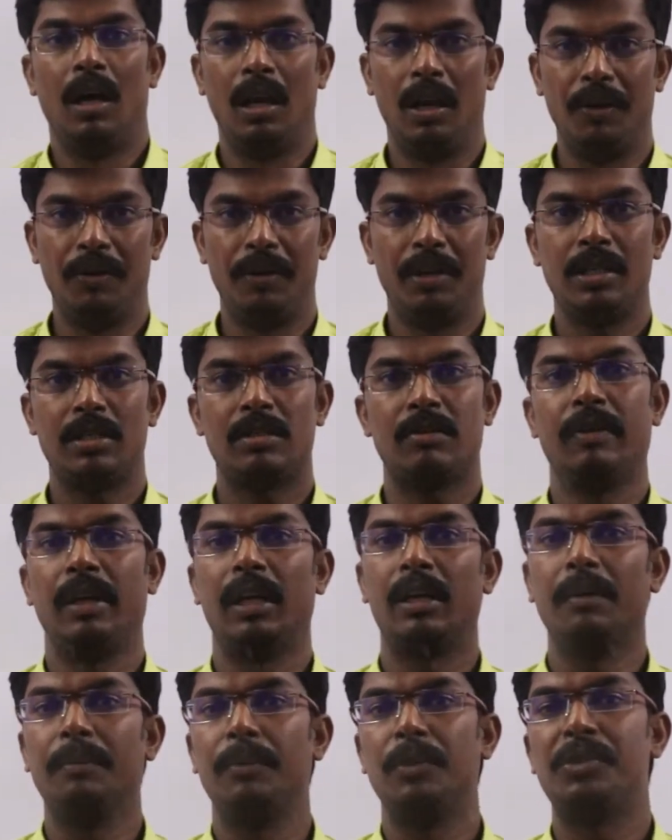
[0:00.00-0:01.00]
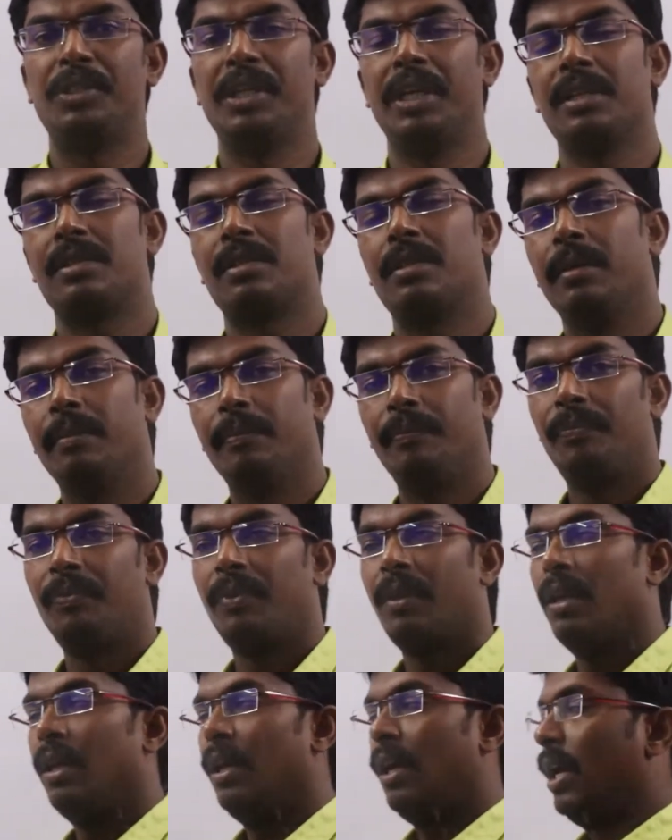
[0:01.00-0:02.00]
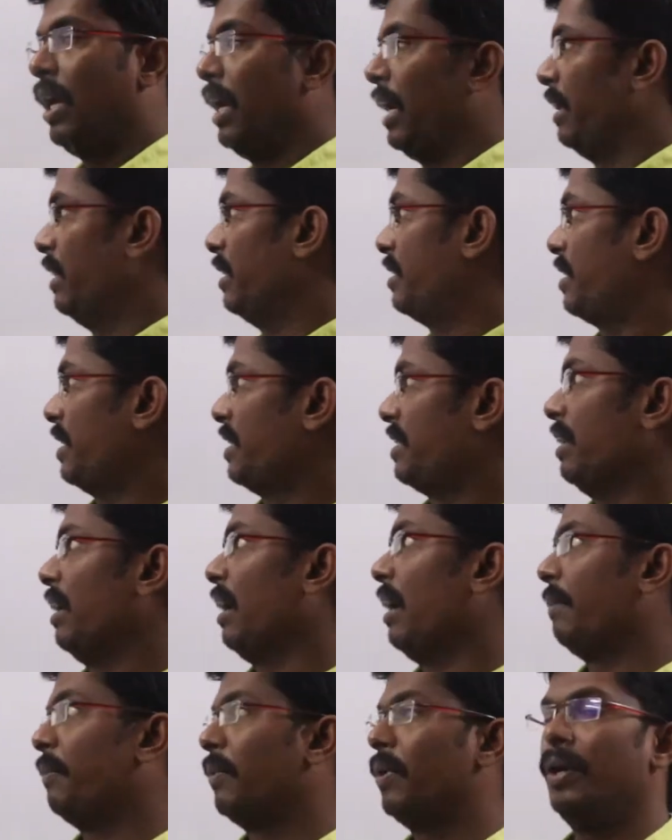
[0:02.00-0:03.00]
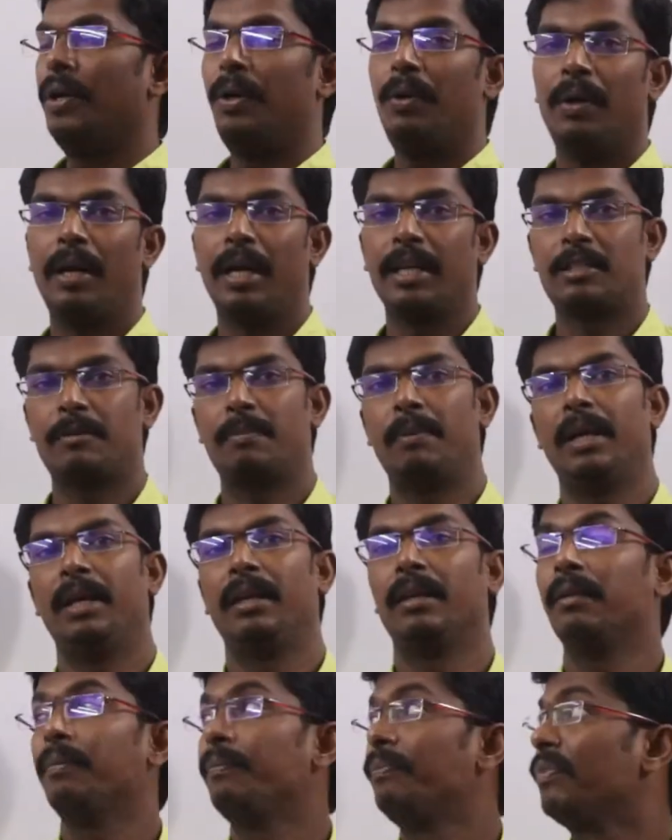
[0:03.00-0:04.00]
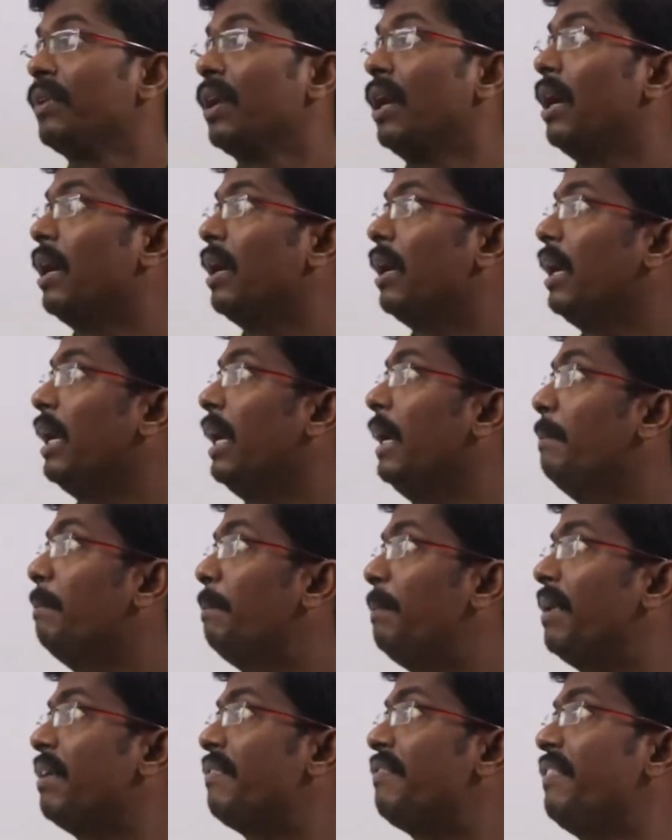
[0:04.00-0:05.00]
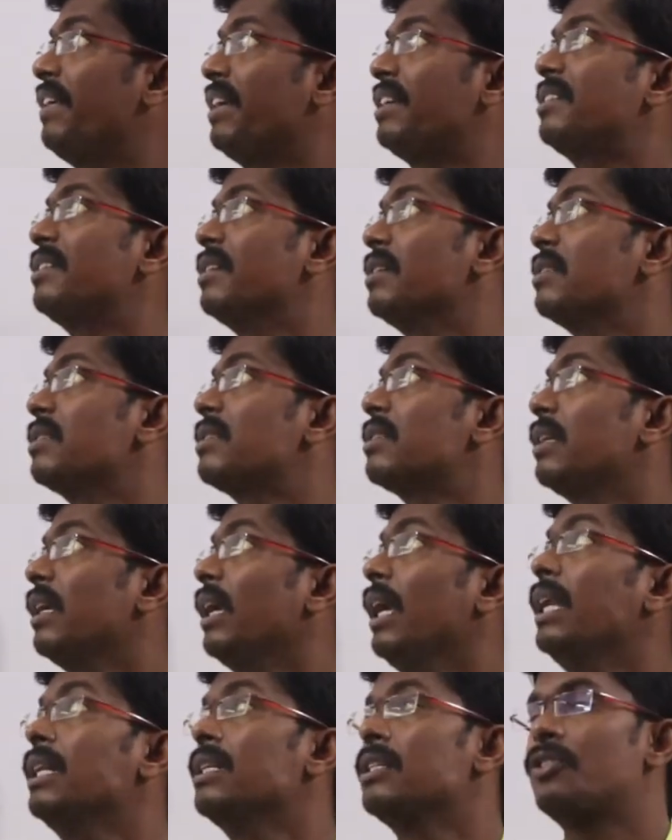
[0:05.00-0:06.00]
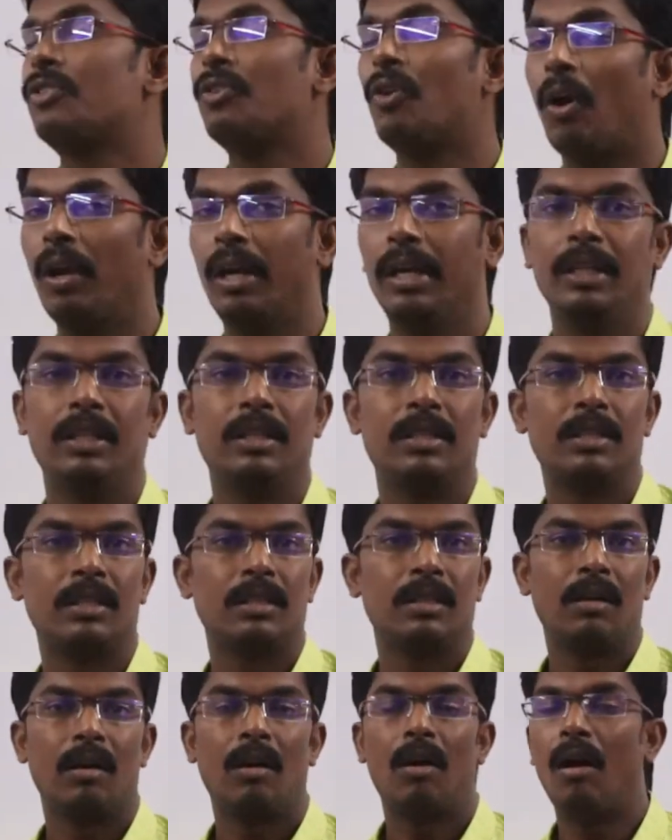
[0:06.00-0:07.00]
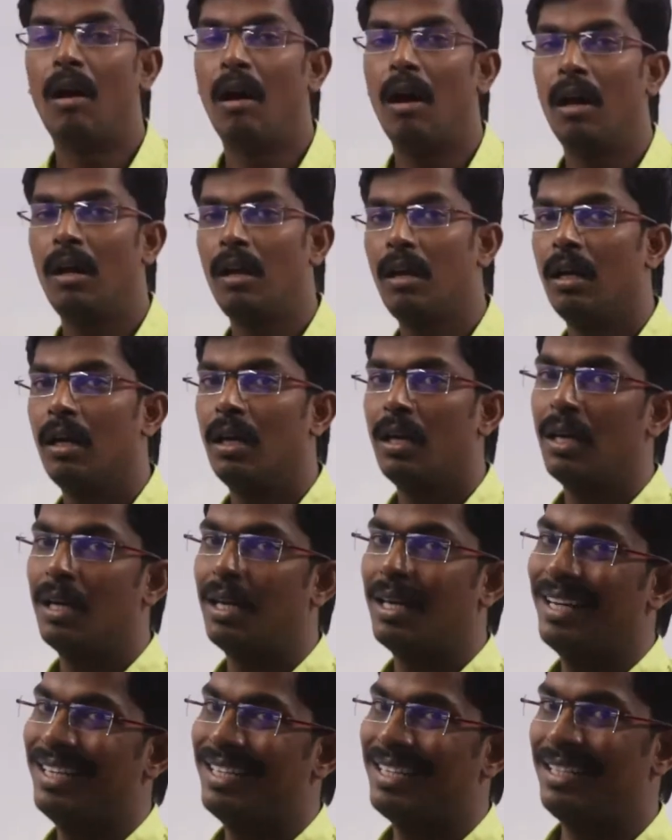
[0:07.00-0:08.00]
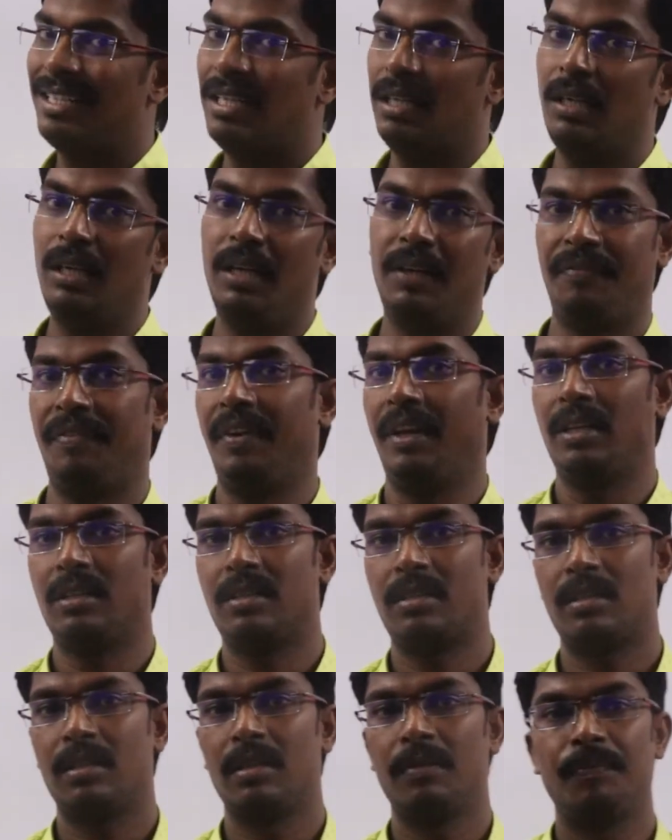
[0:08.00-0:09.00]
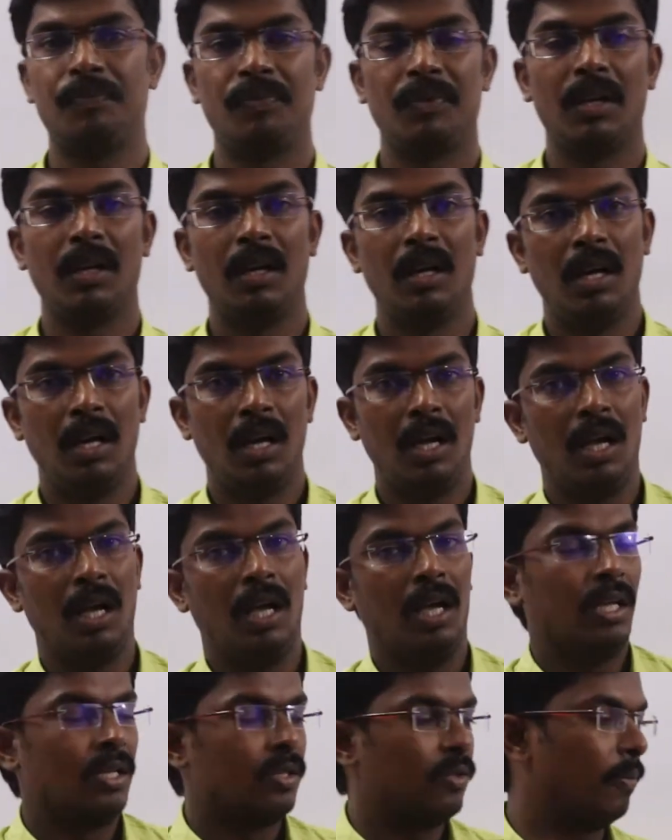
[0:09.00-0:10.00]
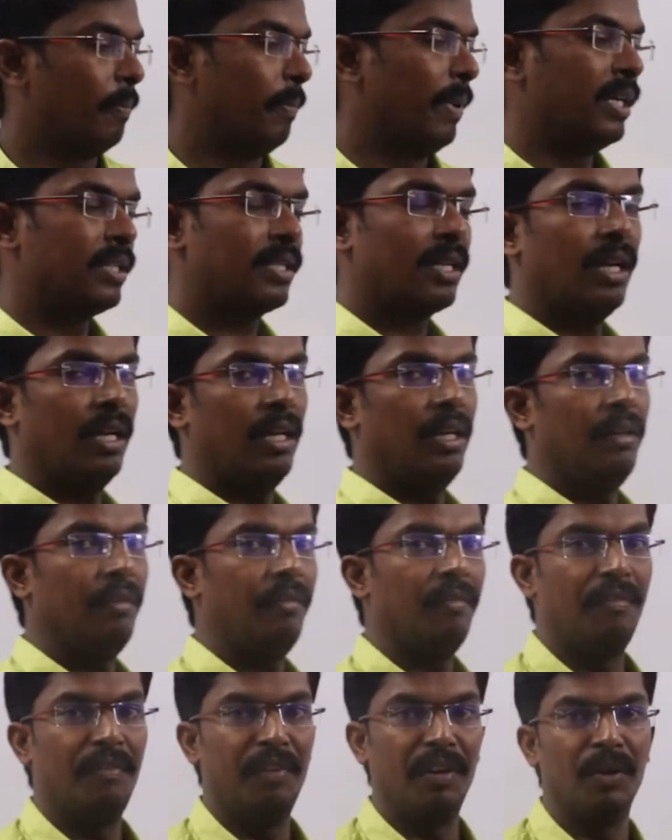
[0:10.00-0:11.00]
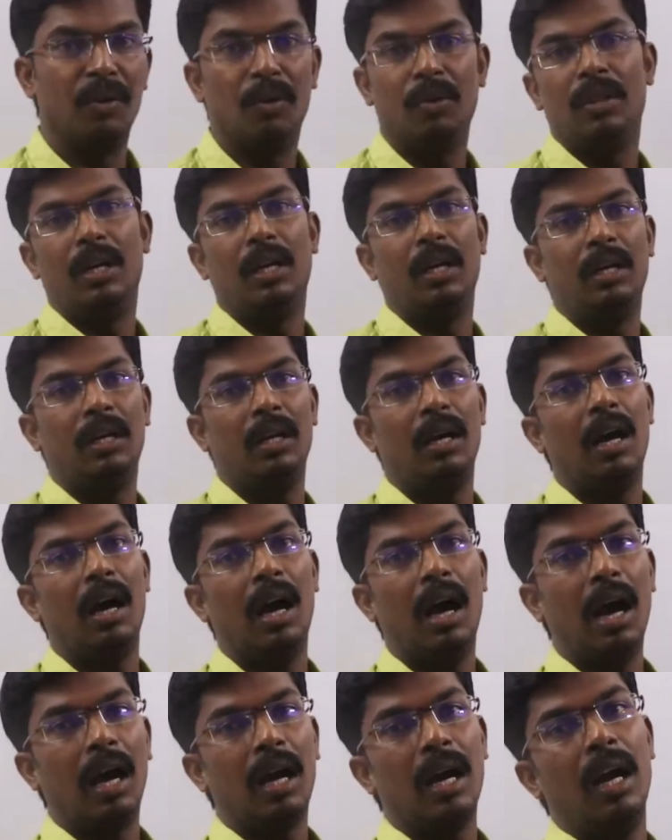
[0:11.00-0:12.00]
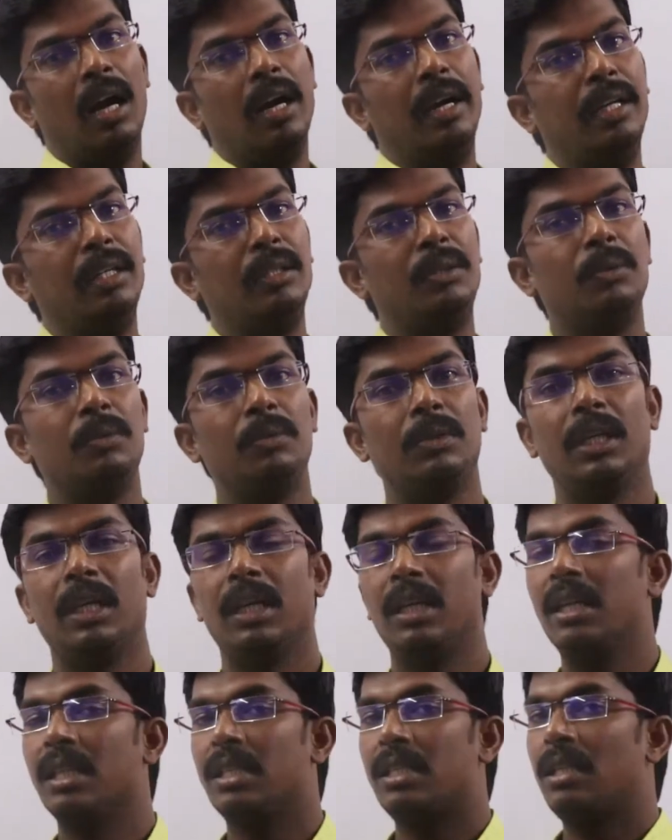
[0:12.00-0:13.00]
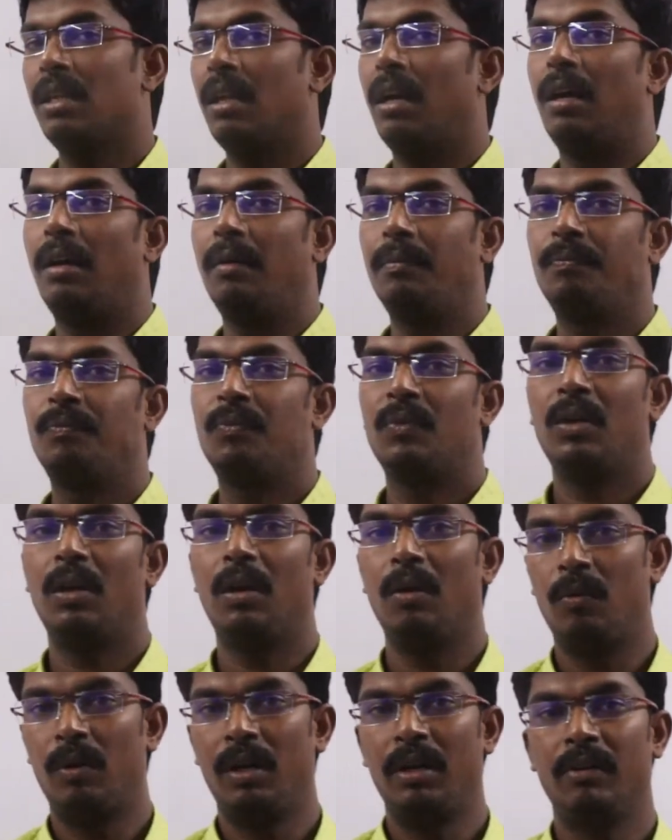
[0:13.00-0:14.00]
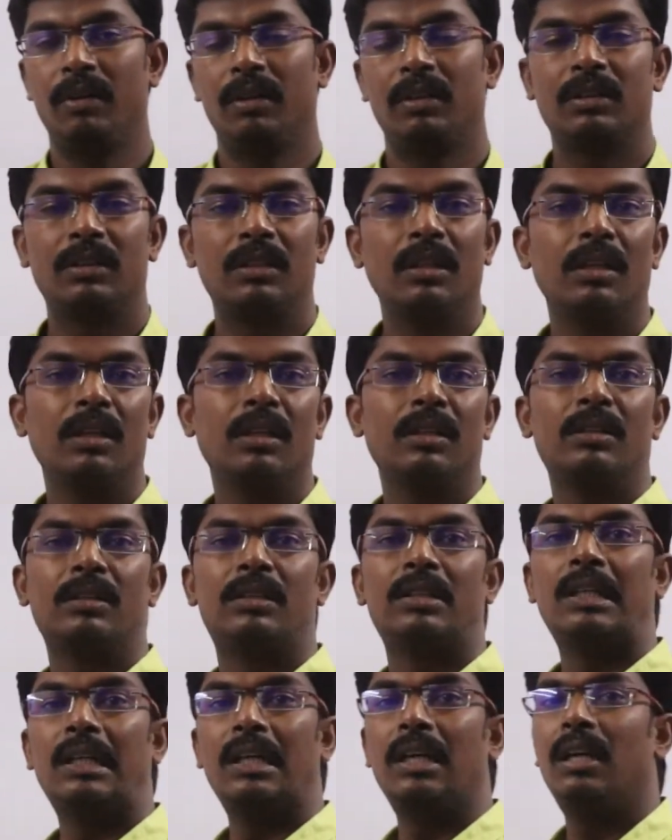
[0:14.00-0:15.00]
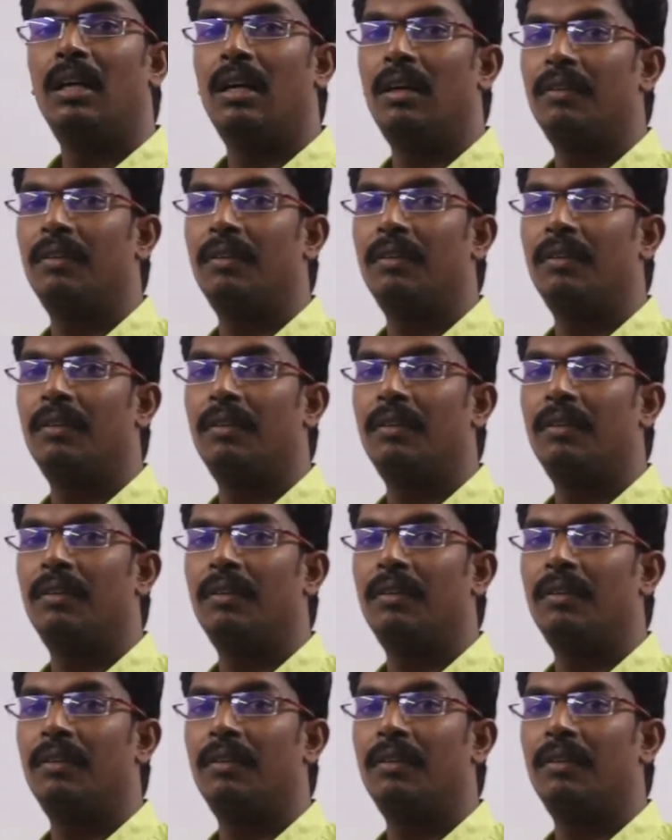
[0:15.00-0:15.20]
Hello, yes, welcome to JSM. In this session, I am going to explain imperfections in solids or crystal defects. So basically, we know that according to Nernst law or whatever the third